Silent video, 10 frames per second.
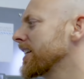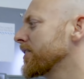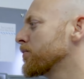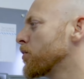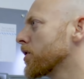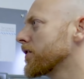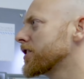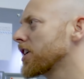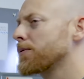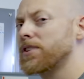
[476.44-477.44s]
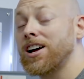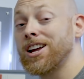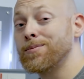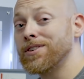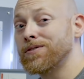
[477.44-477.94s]
is more of a job than I
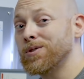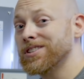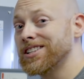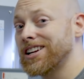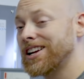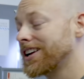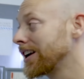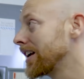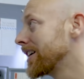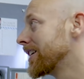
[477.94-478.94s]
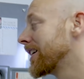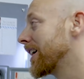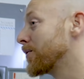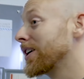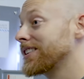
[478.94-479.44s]
am in for today.
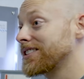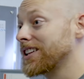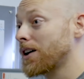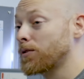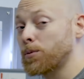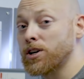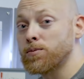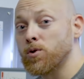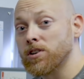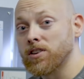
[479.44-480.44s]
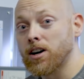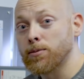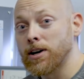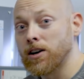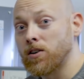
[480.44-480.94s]
And we still have a bunch more to talk
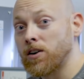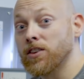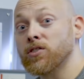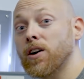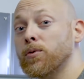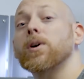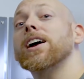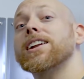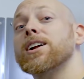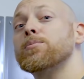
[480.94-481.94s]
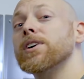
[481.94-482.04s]
about on the software I ended up